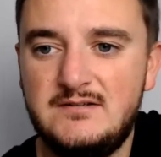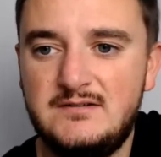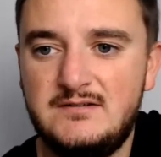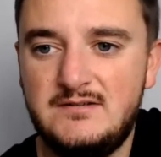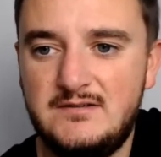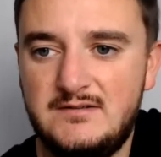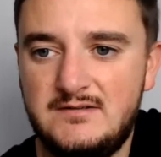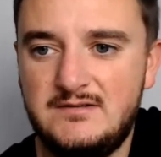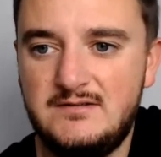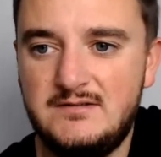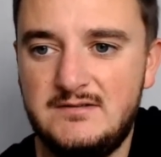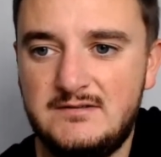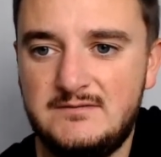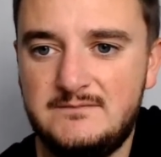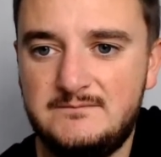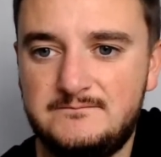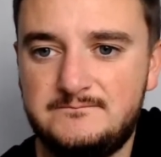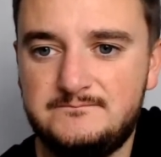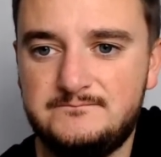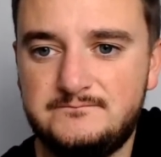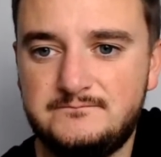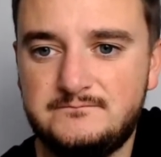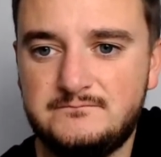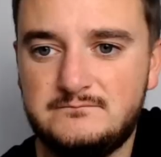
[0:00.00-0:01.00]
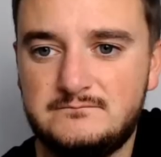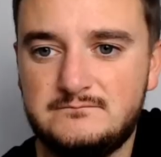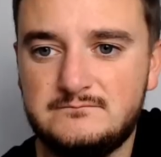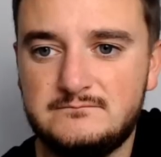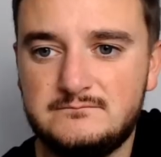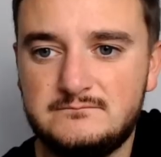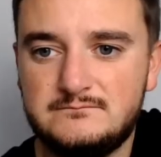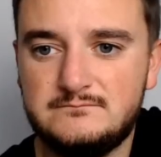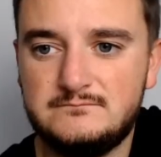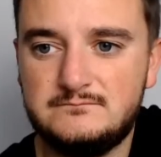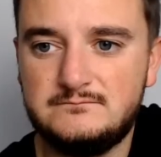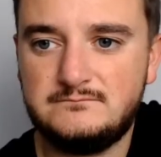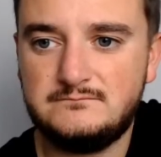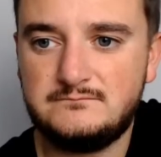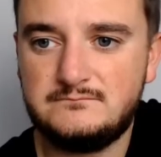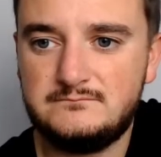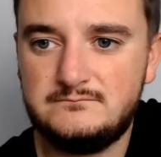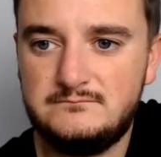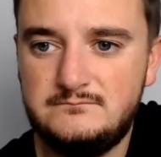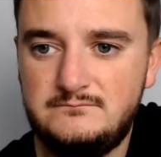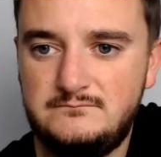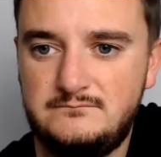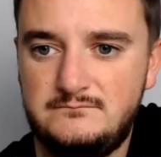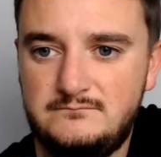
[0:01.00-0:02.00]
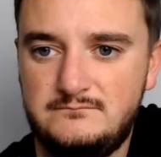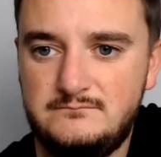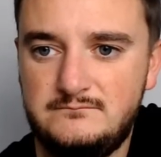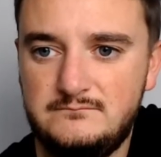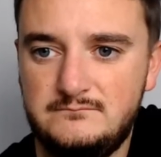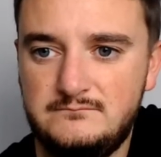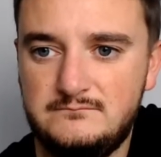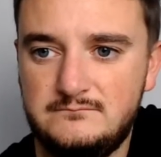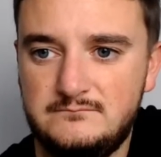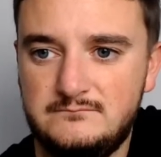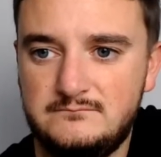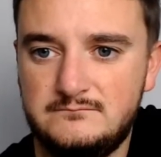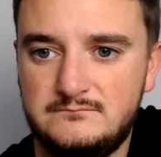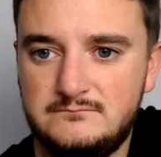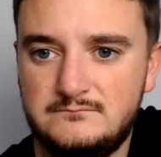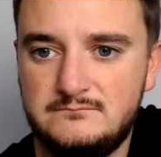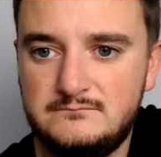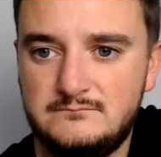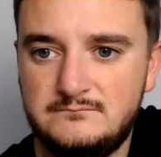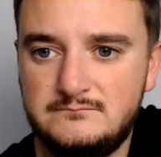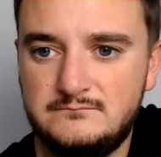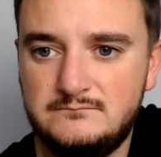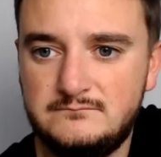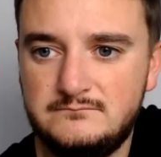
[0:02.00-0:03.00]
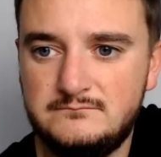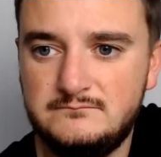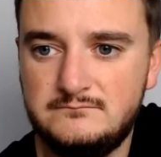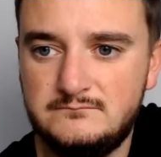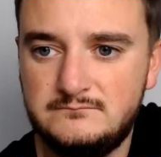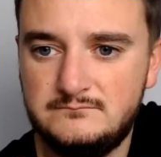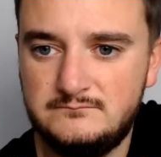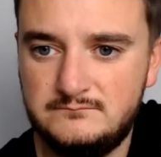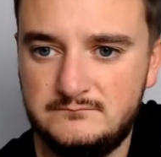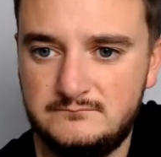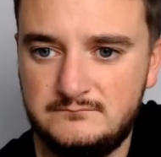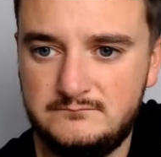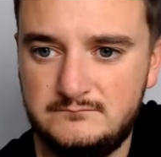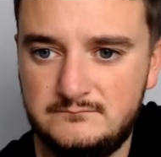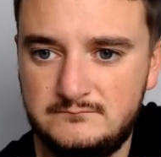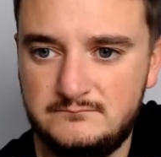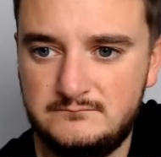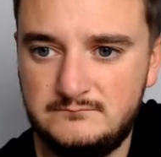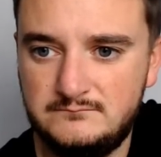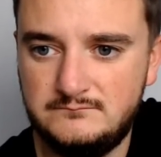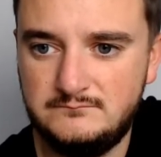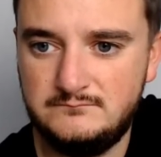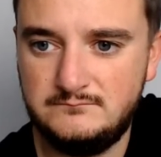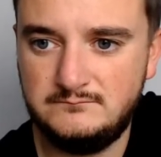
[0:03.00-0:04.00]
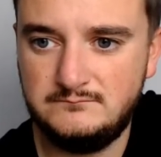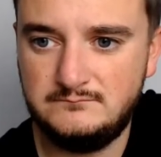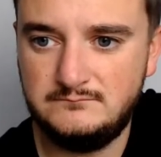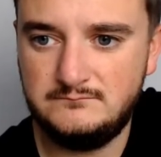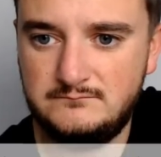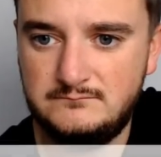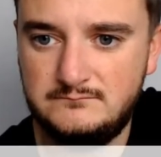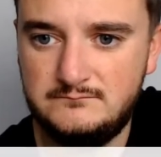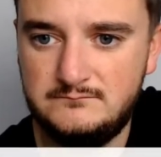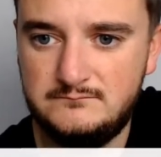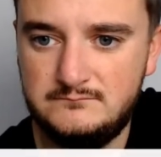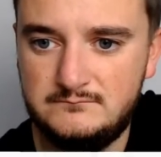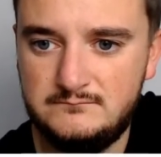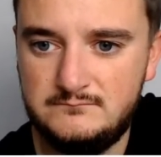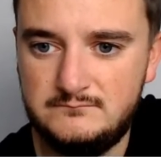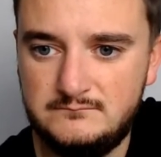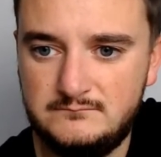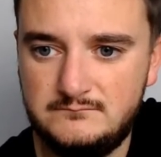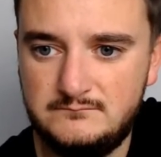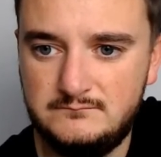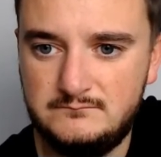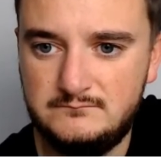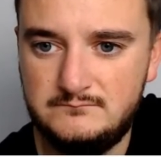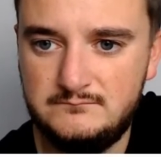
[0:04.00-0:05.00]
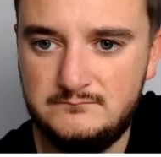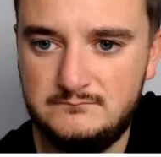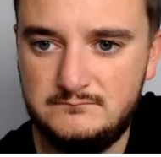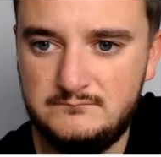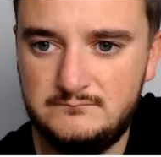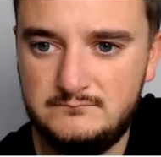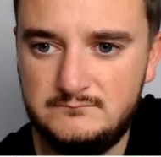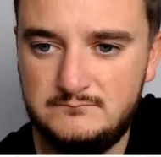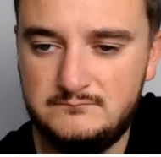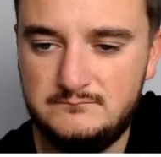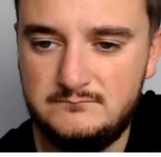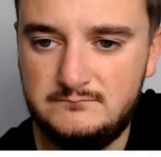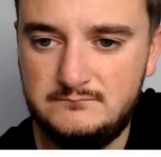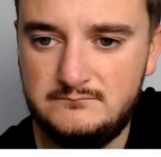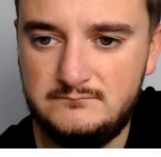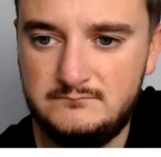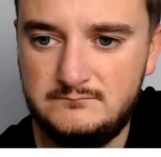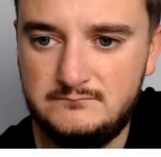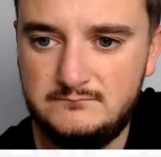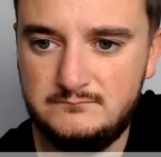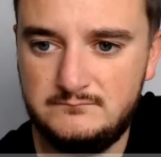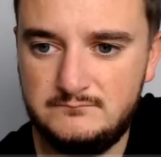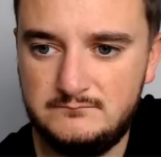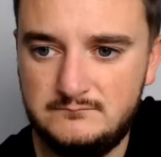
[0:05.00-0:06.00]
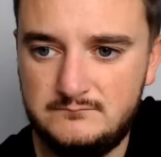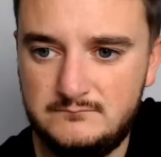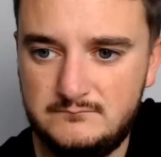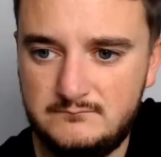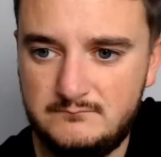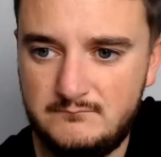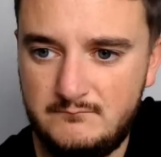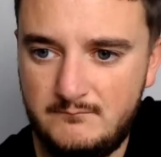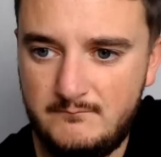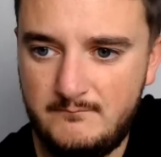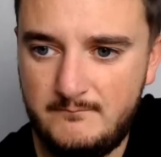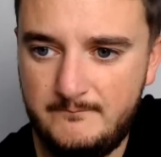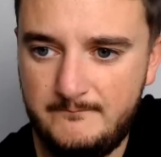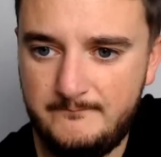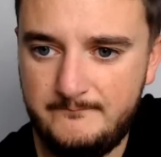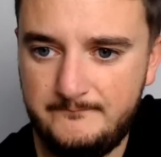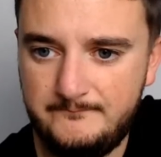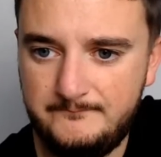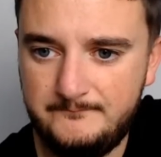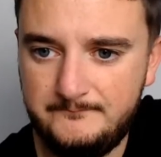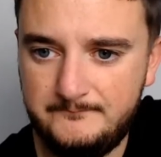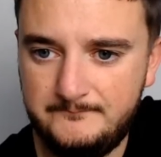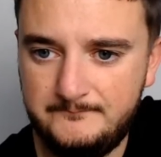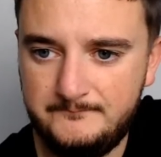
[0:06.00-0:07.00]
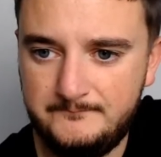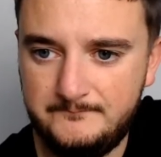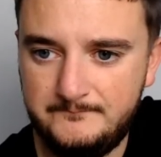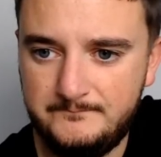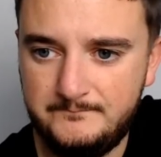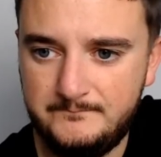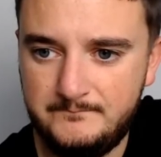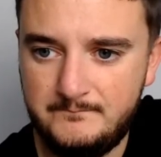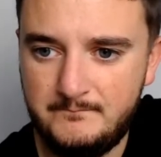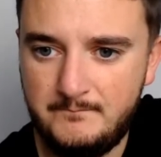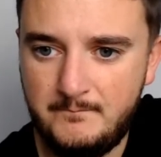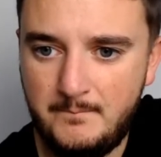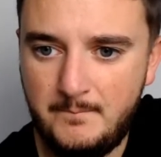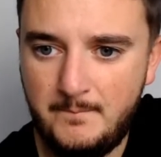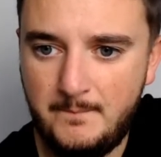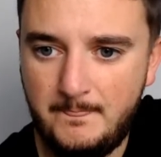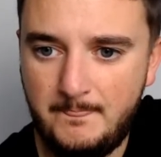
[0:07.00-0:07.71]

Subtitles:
(silence)